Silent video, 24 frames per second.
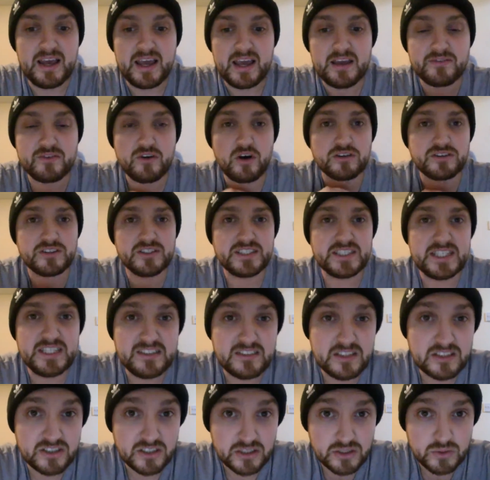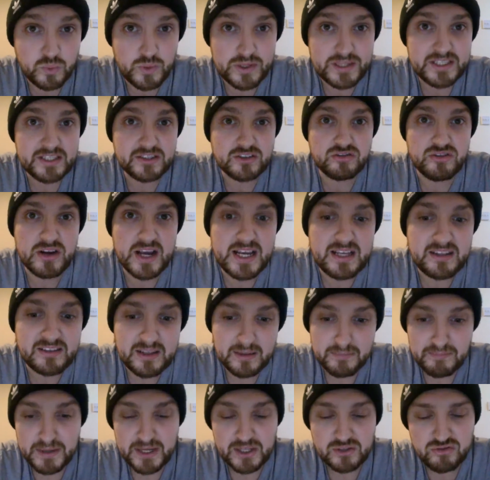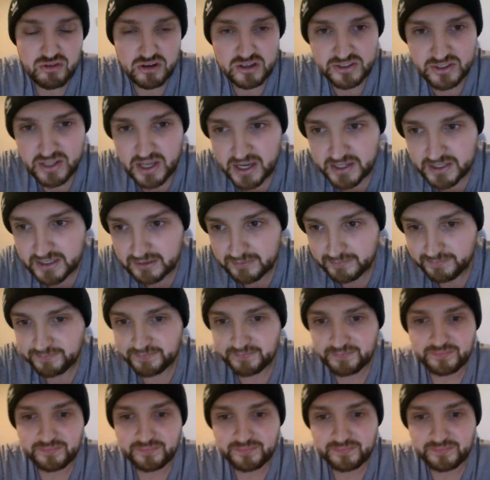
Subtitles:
If Constantista does win this race and beats Roxana,